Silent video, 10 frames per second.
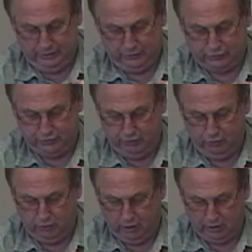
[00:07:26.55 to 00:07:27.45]

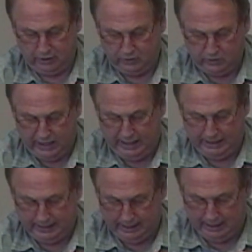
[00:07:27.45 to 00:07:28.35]
through our
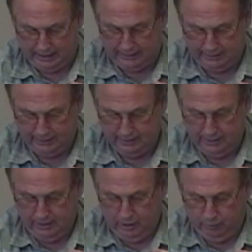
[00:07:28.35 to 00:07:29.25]
great God
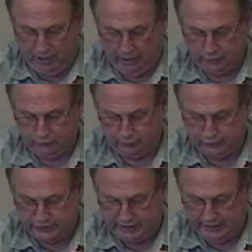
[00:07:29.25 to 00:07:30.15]
ponder for
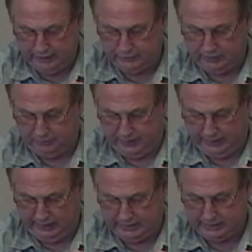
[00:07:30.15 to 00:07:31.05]
sins and
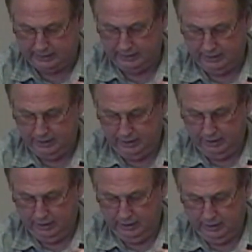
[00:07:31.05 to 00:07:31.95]
peace
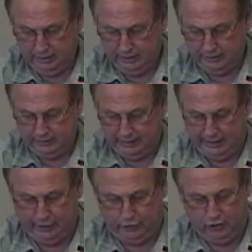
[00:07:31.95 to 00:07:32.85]
that
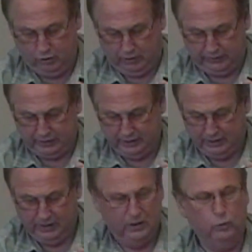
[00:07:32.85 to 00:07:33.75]
endureth.
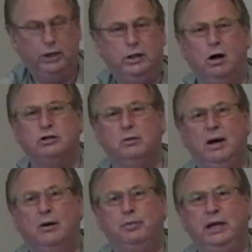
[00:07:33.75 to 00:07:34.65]
We talked
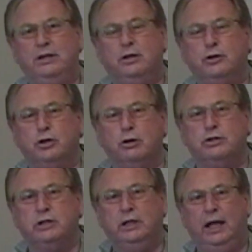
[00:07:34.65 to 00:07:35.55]
about peace at
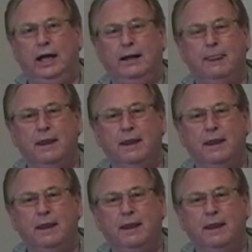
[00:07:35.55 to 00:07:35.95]
church today.